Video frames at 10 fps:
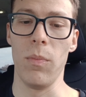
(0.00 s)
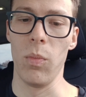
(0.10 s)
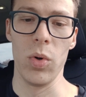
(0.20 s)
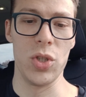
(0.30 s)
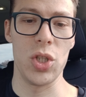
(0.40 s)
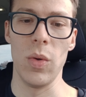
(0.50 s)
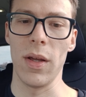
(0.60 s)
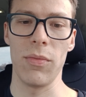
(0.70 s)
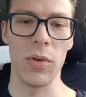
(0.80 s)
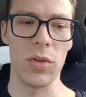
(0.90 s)
was
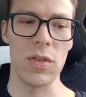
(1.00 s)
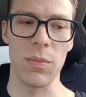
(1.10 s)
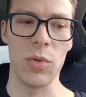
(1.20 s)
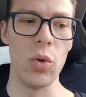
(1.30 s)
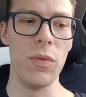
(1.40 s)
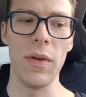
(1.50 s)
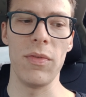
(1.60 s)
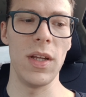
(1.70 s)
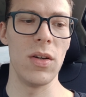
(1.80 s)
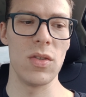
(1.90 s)
shooting for some
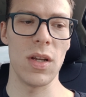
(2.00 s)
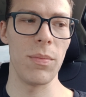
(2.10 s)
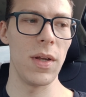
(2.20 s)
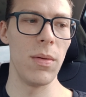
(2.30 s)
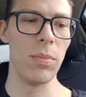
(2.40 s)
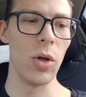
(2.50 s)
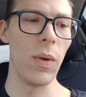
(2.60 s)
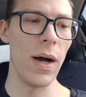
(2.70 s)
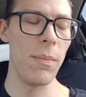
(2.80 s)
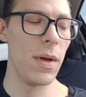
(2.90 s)
2:15 or something and blew
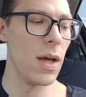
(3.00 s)
up.